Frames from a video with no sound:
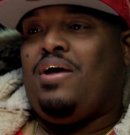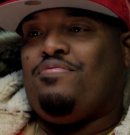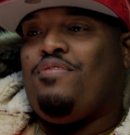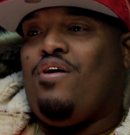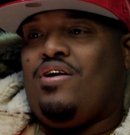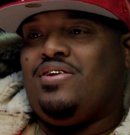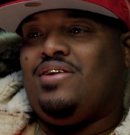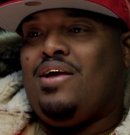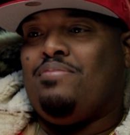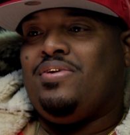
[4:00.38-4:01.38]
by far,
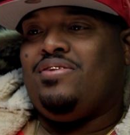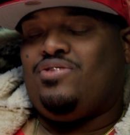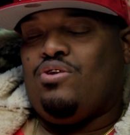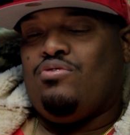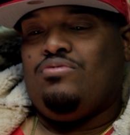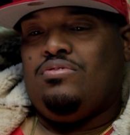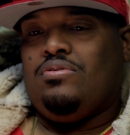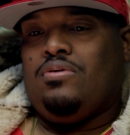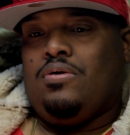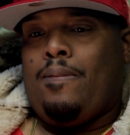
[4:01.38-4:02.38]
So,
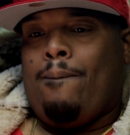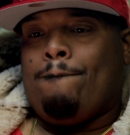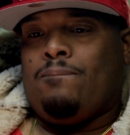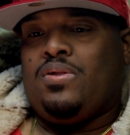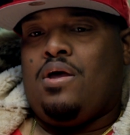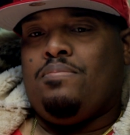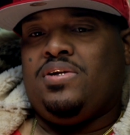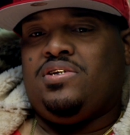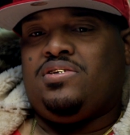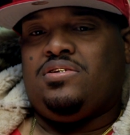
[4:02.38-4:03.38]

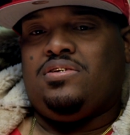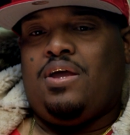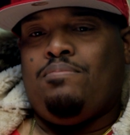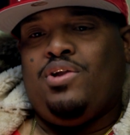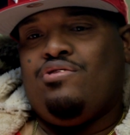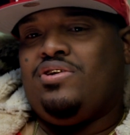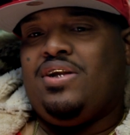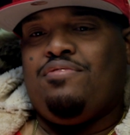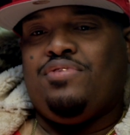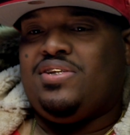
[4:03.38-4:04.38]
I'm
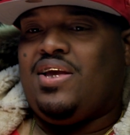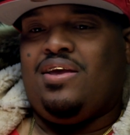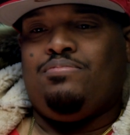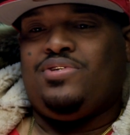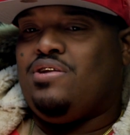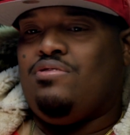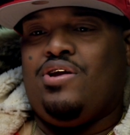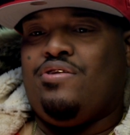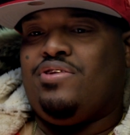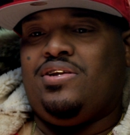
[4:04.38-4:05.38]
learning every day. I'm still
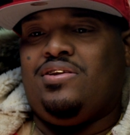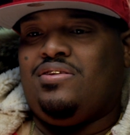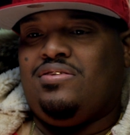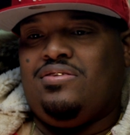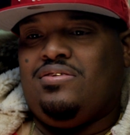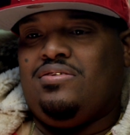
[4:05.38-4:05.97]
learning,